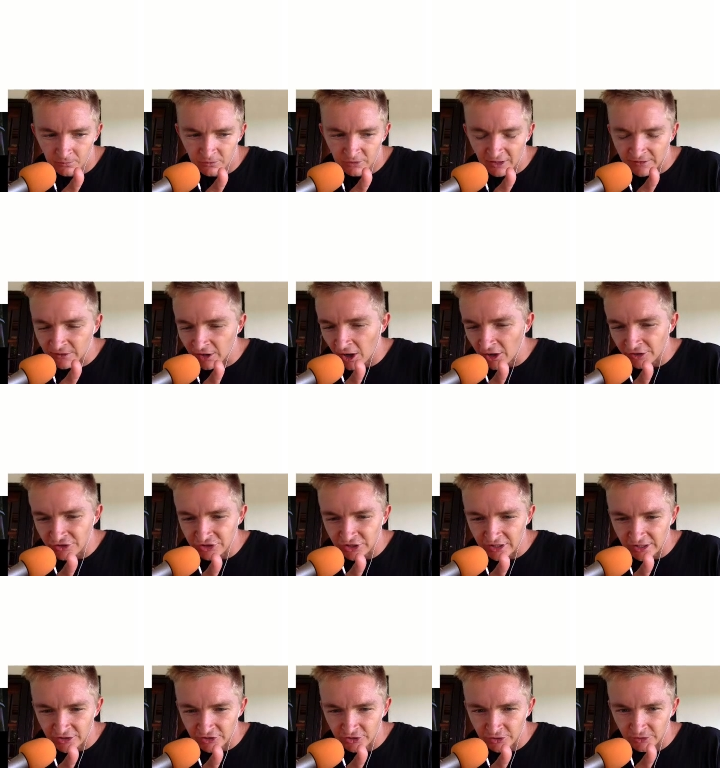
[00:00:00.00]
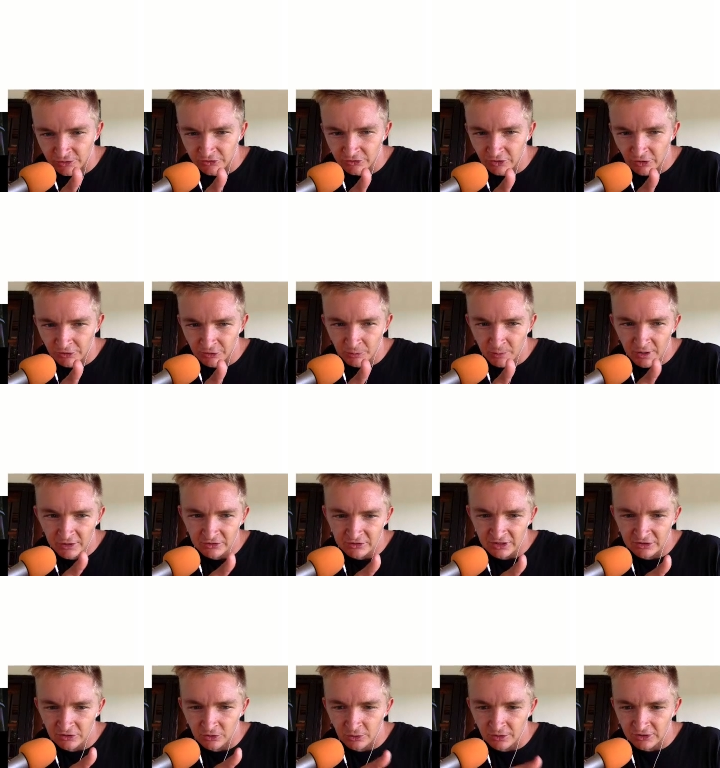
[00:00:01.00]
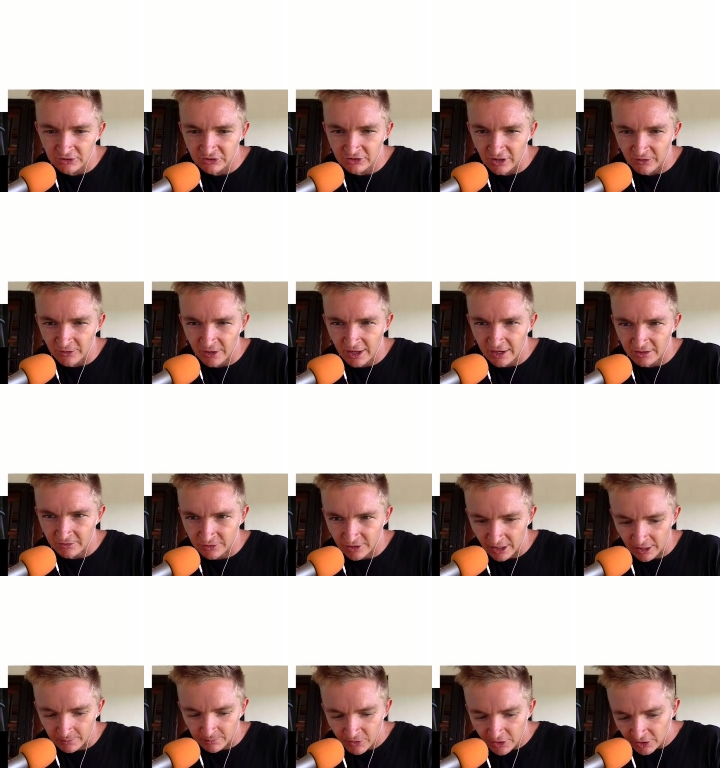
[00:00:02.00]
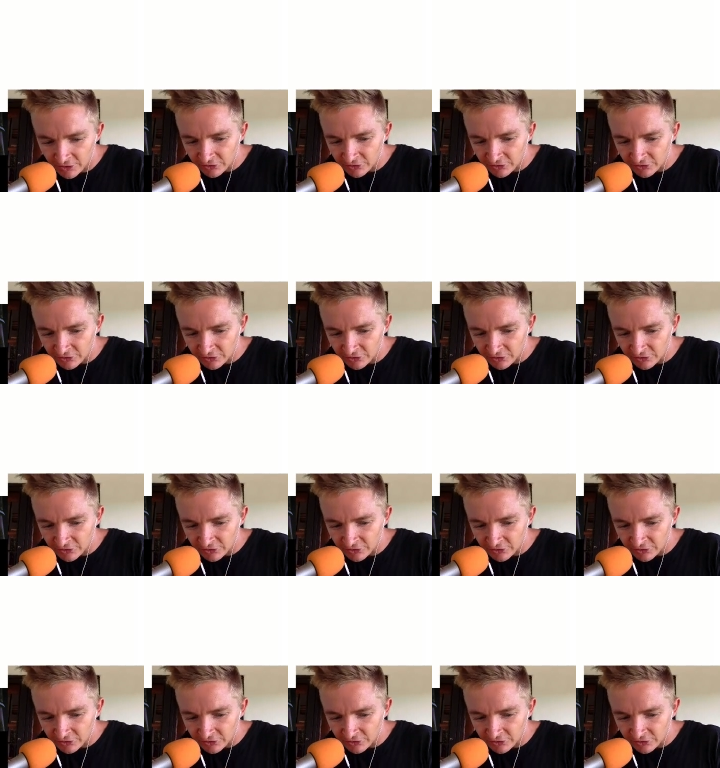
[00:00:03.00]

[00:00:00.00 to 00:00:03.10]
technology issues. So it's best to do this stuff ahead of time.